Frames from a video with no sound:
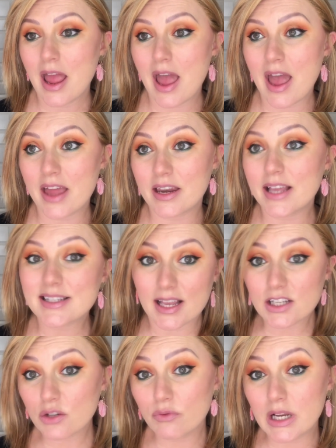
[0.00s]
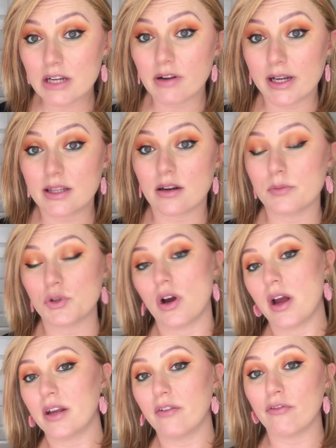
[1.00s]
and it's actually really great that I'm
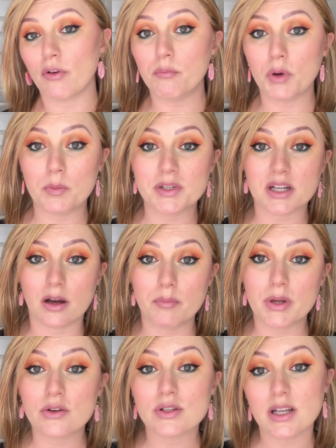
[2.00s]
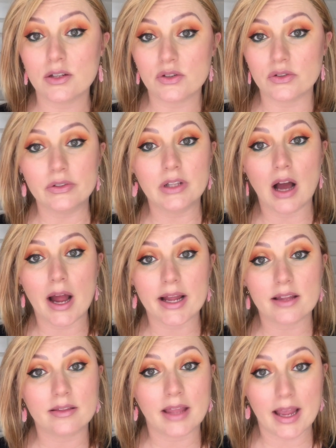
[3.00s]
trying it from Belle Madame because I do like
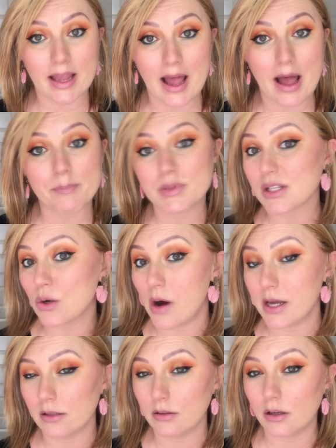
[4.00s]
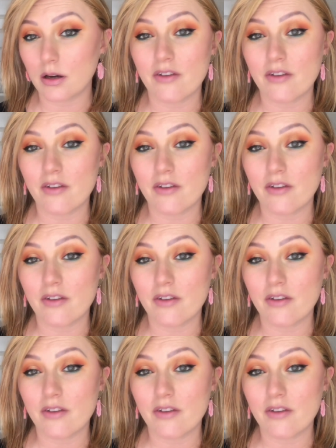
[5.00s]
their caps quite a lot.